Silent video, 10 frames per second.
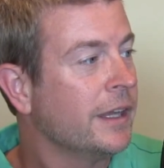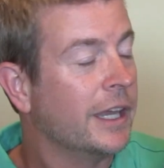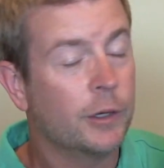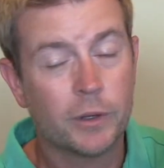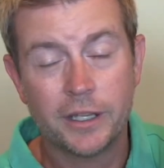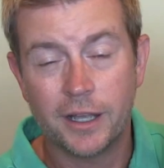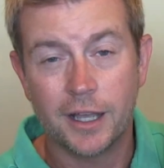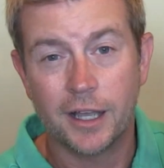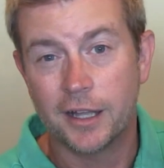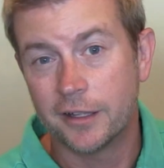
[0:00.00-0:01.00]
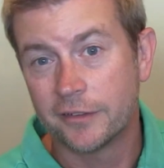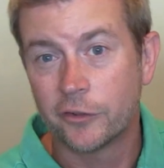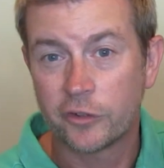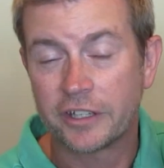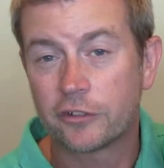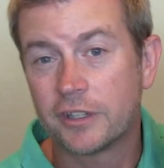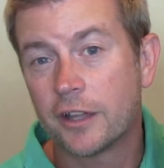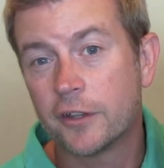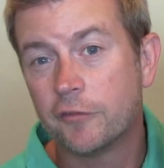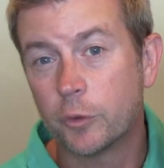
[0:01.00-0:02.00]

Anyway, uh, those links are down there.